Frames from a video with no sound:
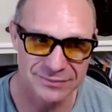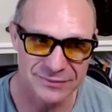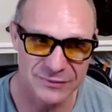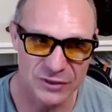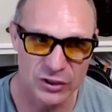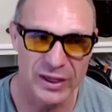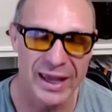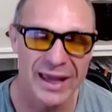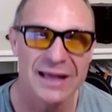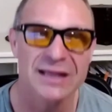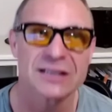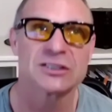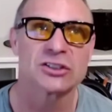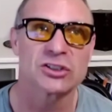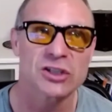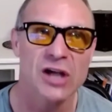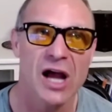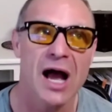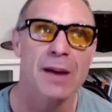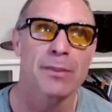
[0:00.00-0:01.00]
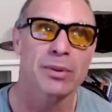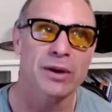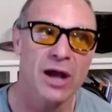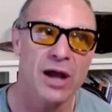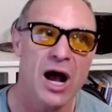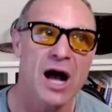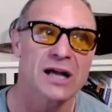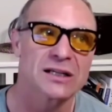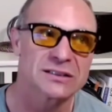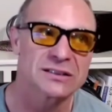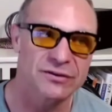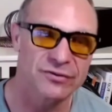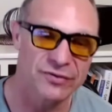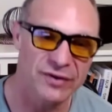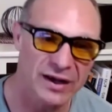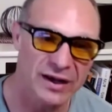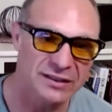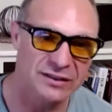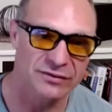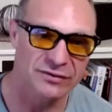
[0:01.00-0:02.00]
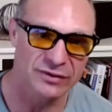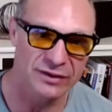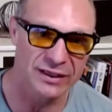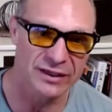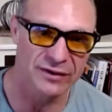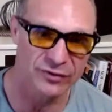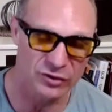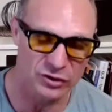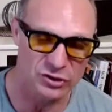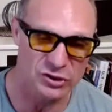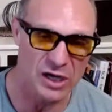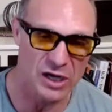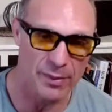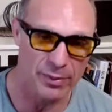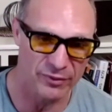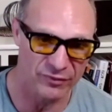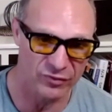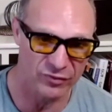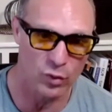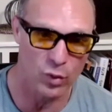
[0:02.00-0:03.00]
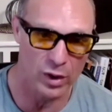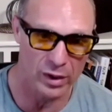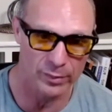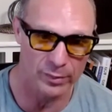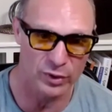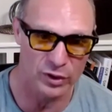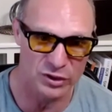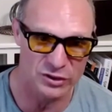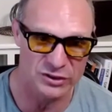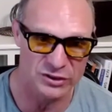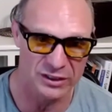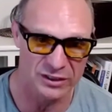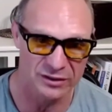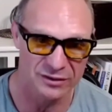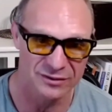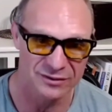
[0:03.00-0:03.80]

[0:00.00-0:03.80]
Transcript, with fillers: you can't shop cost effectively if you're shopping for one person